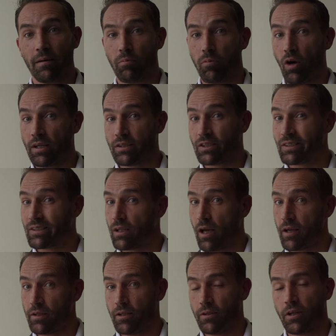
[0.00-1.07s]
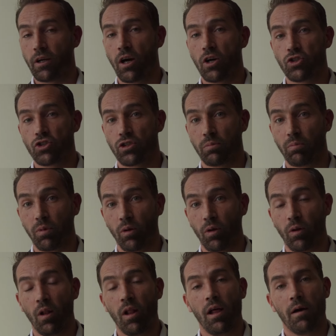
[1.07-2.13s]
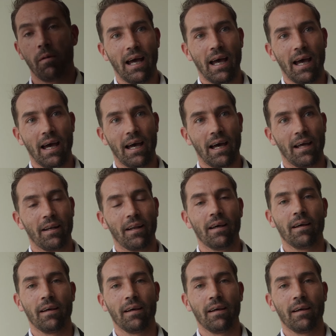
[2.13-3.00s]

price is slightly negotiable, and